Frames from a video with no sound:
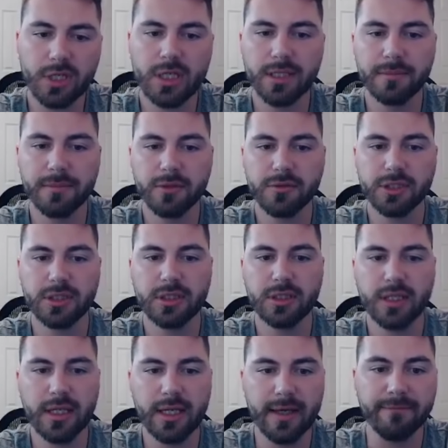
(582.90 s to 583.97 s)
A Potion,
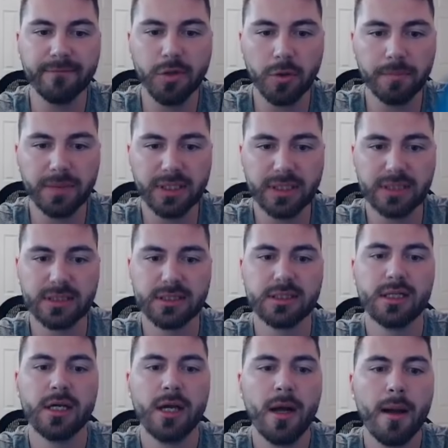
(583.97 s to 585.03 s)
a Vulpix,
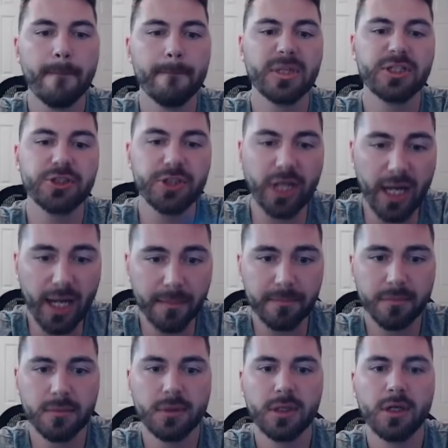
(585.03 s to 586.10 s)
Machop,
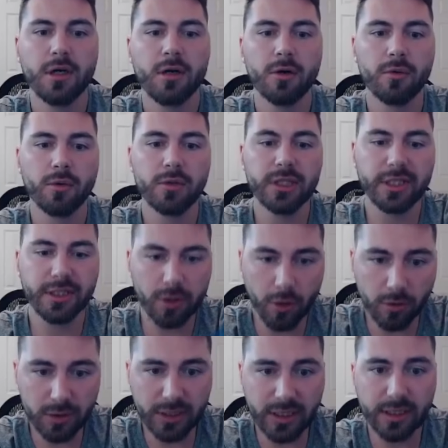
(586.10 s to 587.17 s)

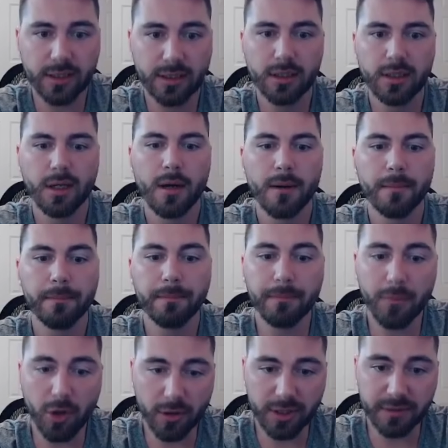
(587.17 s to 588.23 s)
Roly-Coly,
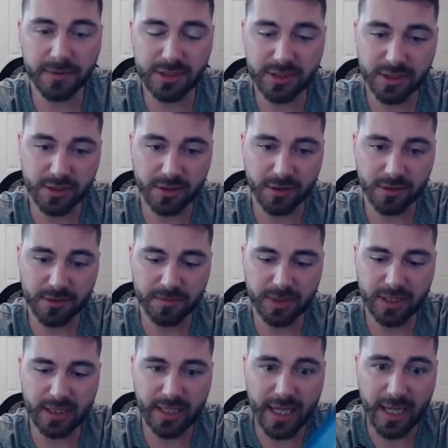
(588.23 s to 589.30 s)
Marnie, which is a good card to
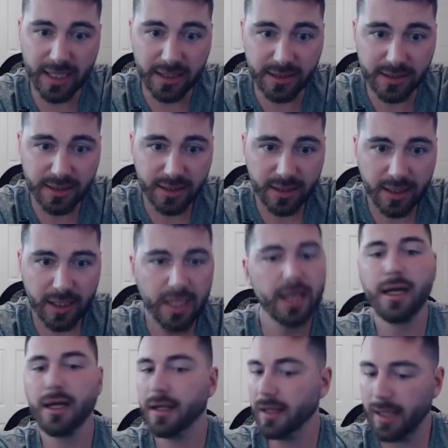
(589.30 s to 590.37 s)
play, and
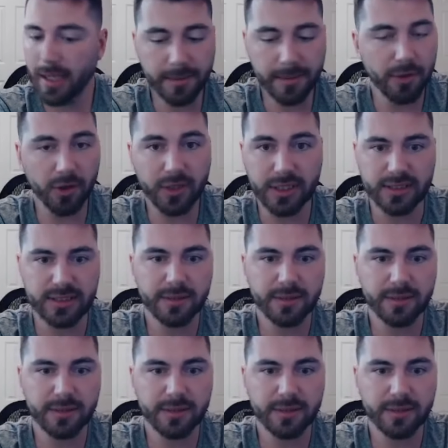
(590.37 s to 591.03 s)
a Marnie.